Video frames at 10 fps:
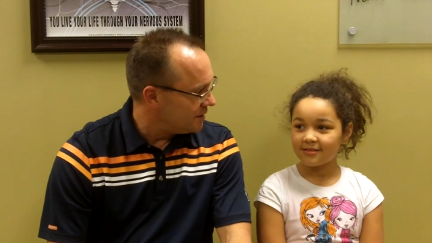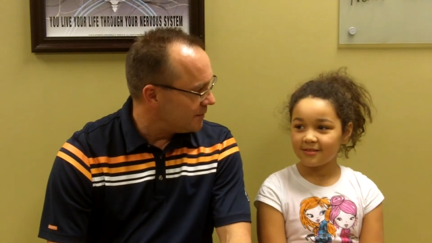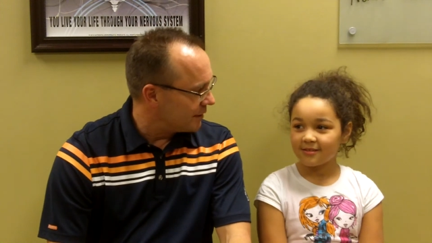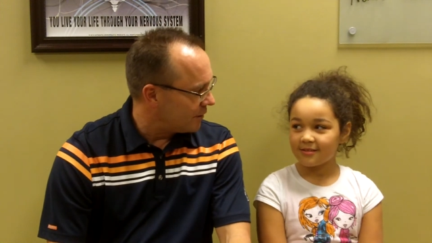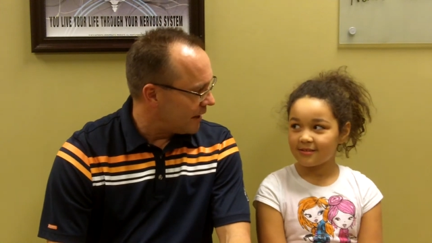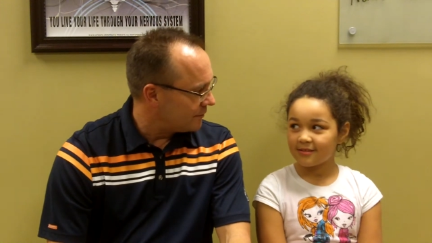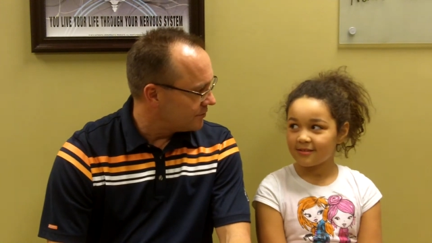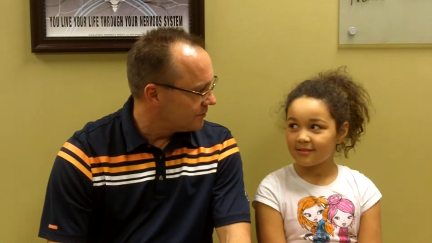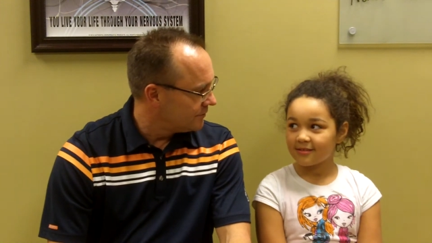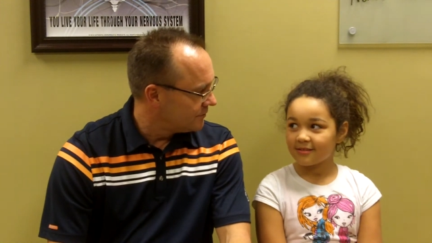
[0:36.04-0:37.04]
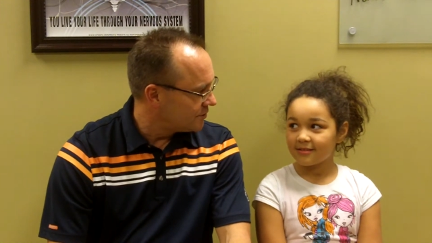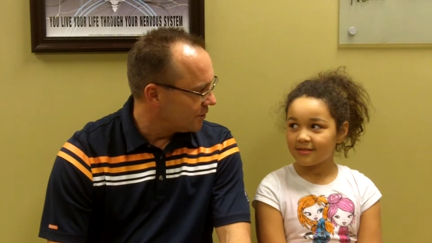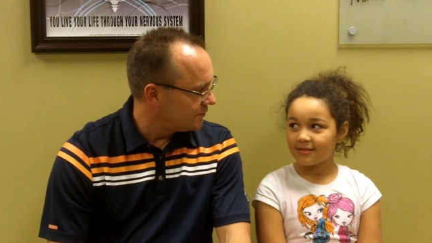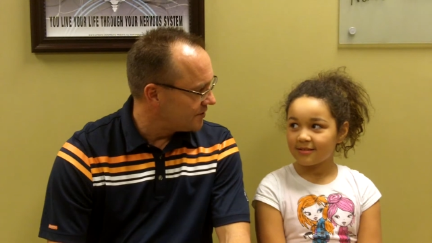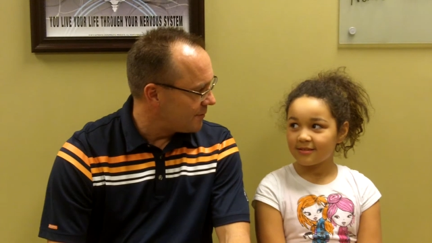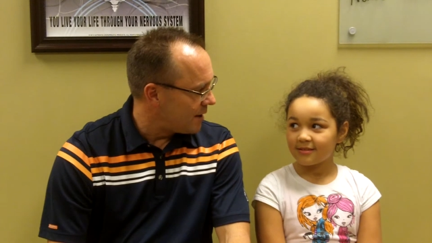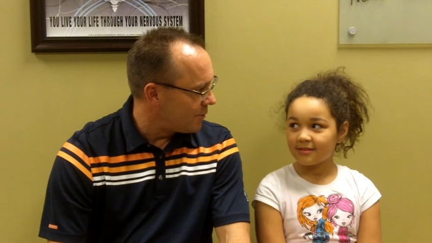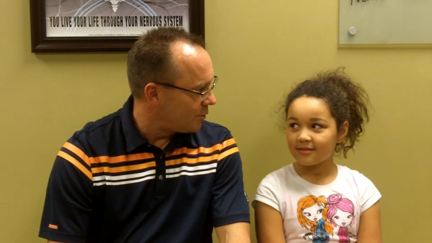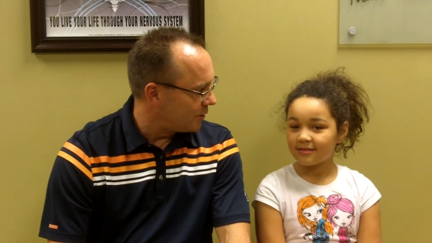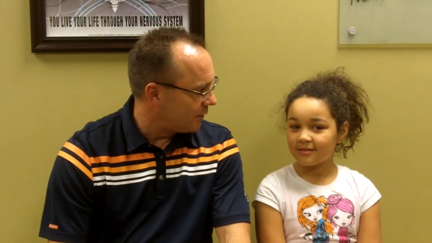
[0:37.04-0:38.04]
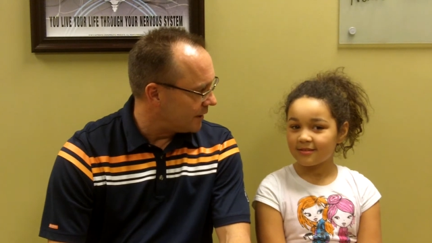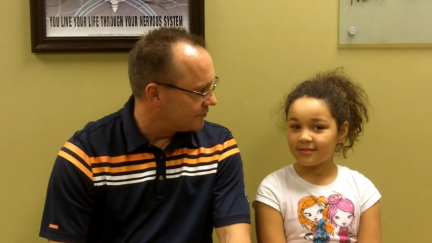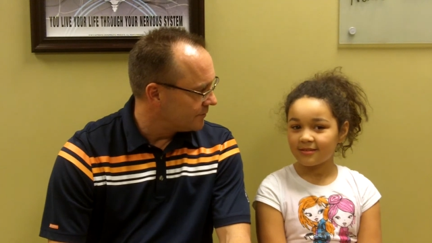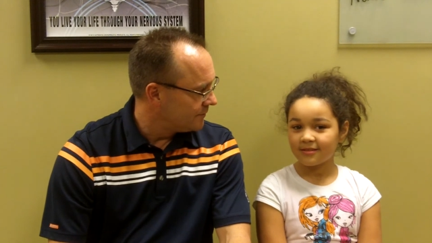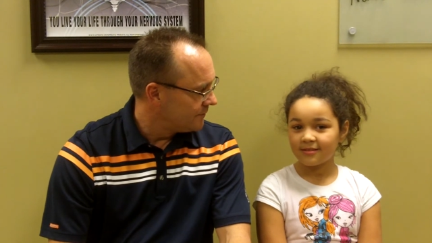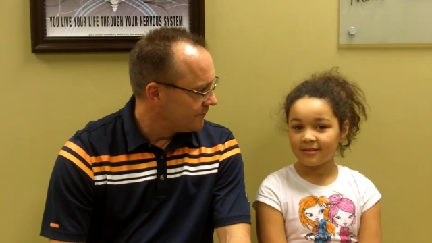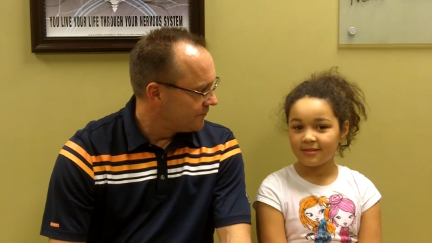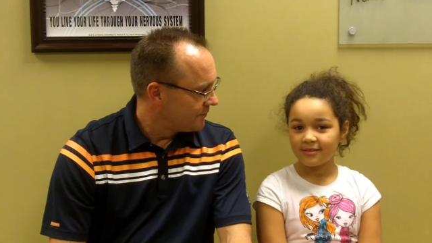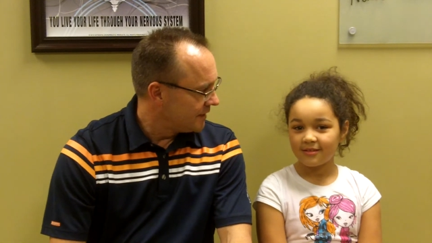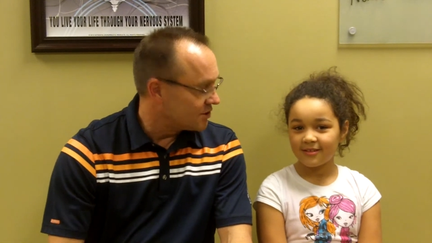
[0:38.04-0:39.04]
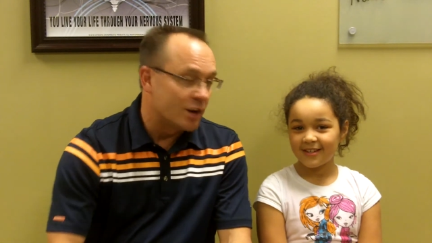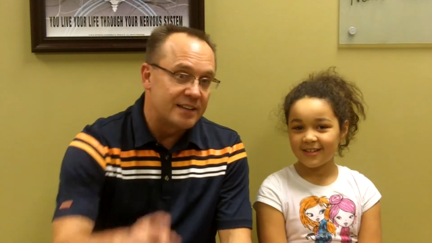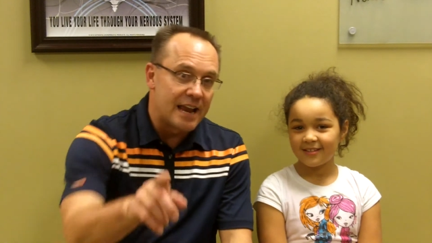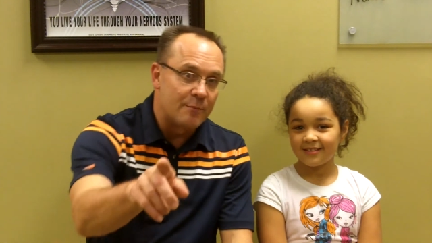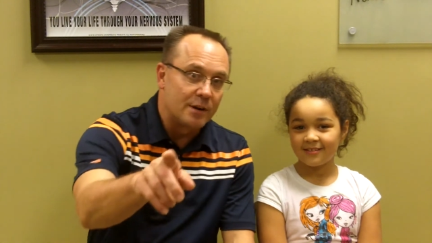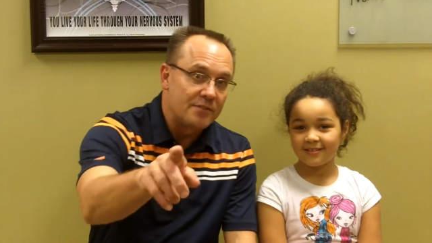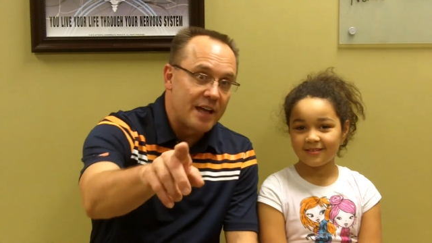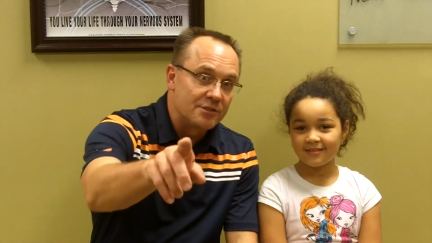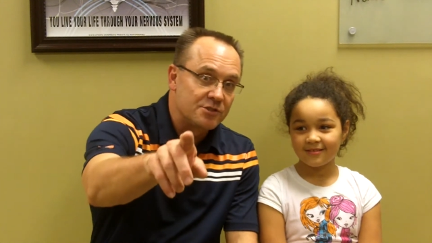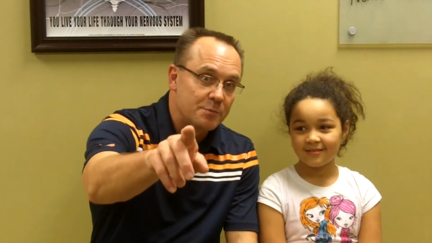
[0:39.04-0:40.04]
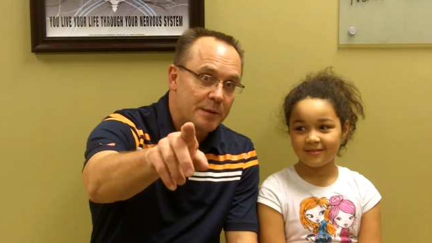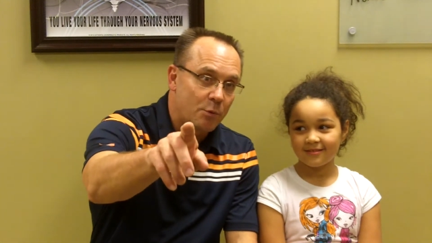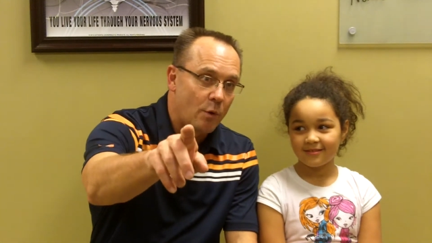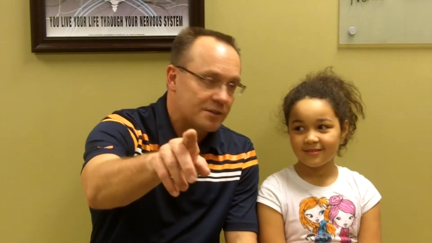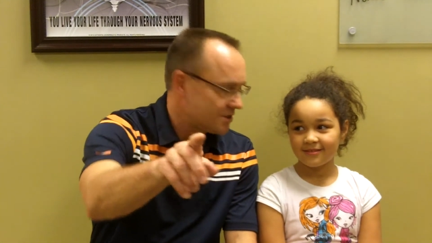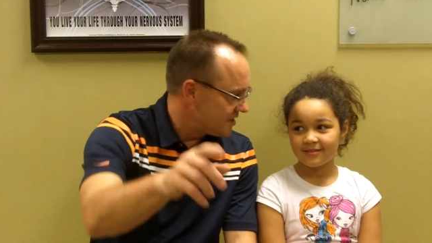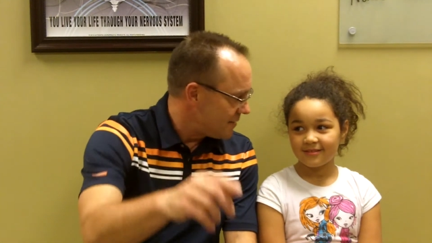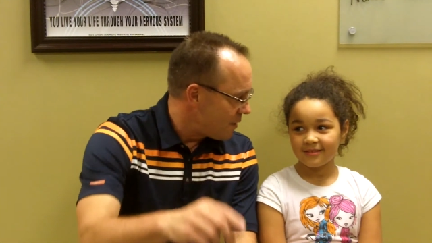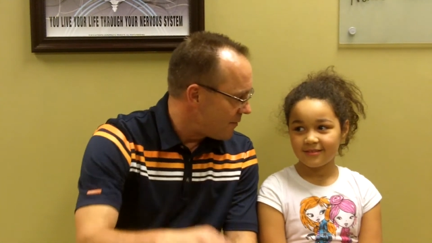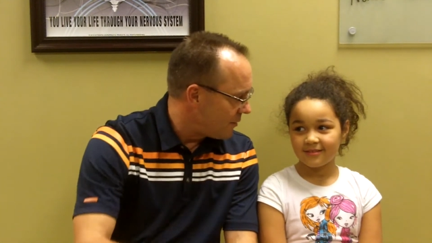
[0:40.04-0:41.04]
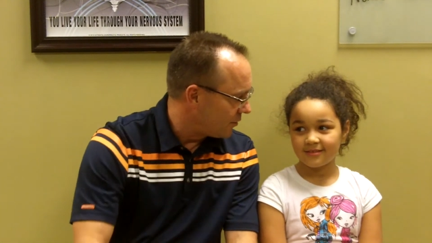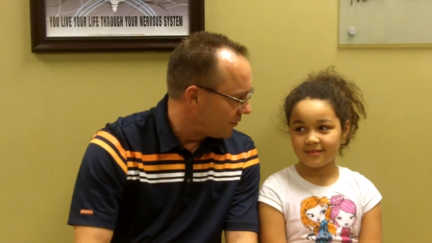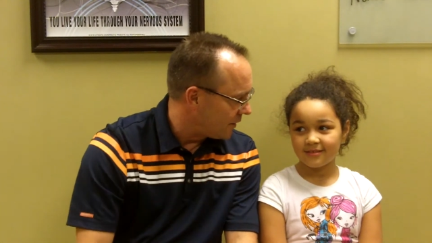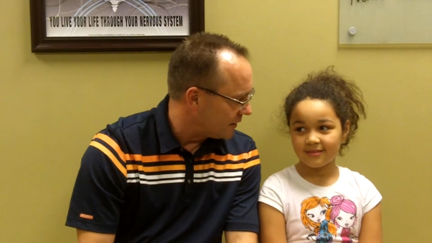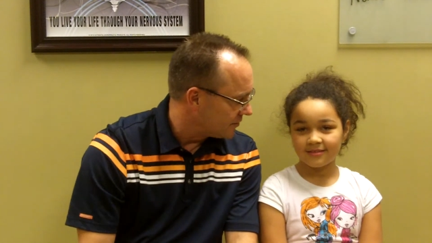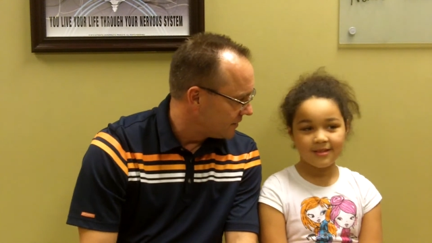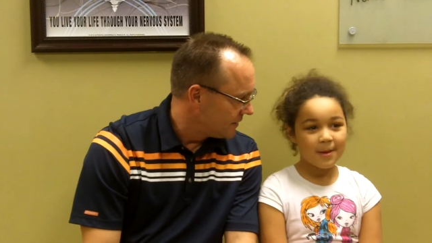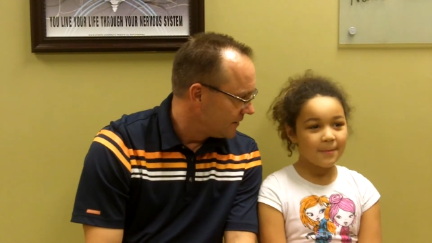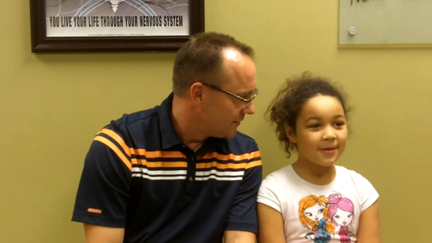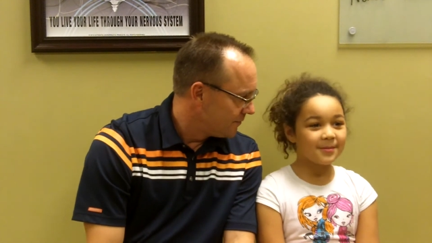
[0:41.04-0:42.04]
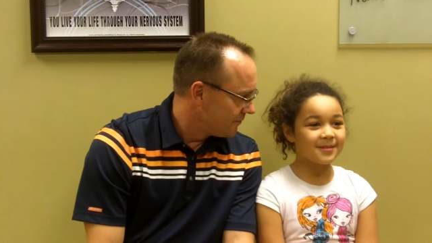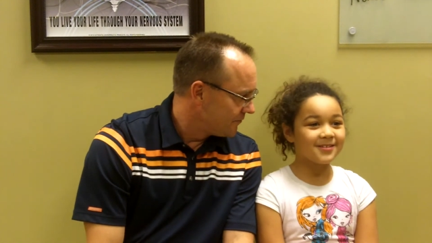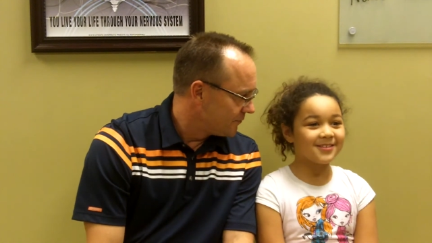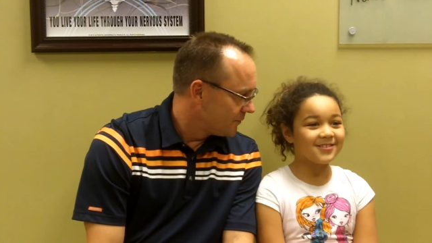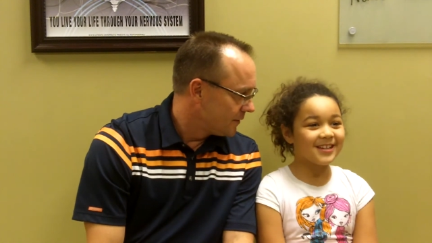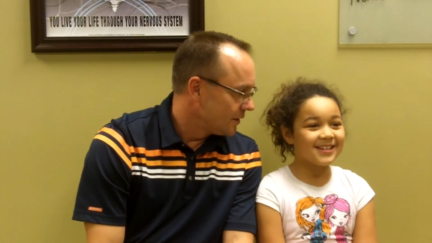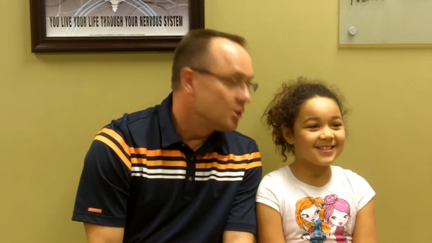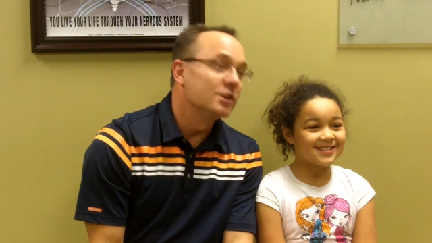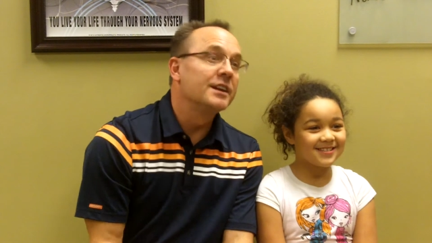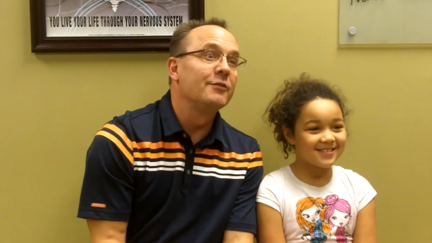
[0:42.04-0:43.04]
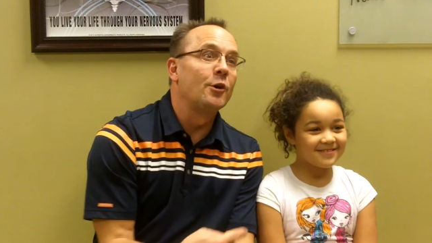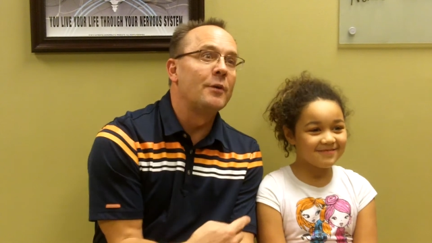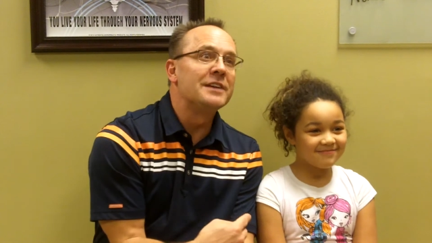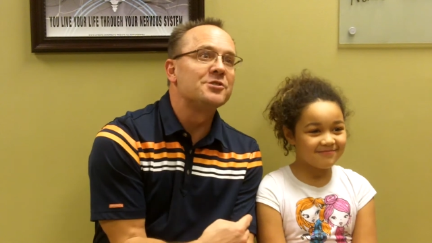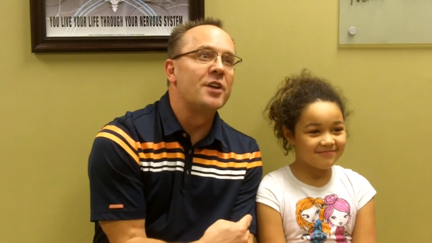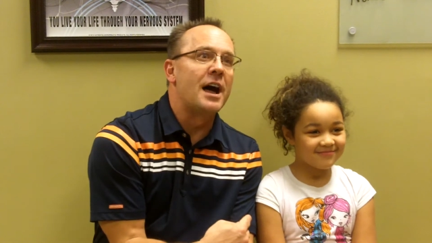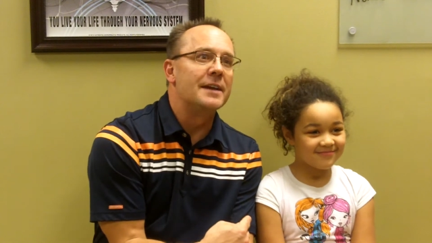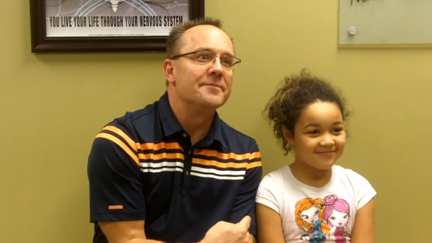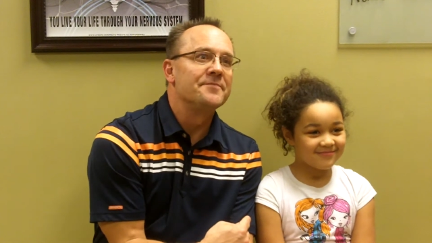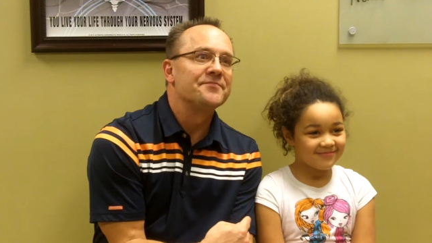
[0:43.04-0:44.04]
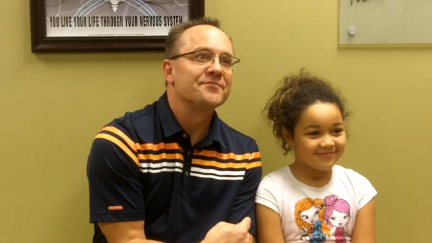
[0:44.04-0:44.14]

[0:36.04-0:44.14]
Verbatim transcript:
Speaker 1: You need a bigger allowance. Yep. So say mama want a raise. It's on camera. Thousands of people watch it. Say, Mom, I want a raise. Mom, I want a raise. You gonna give her a raise or not?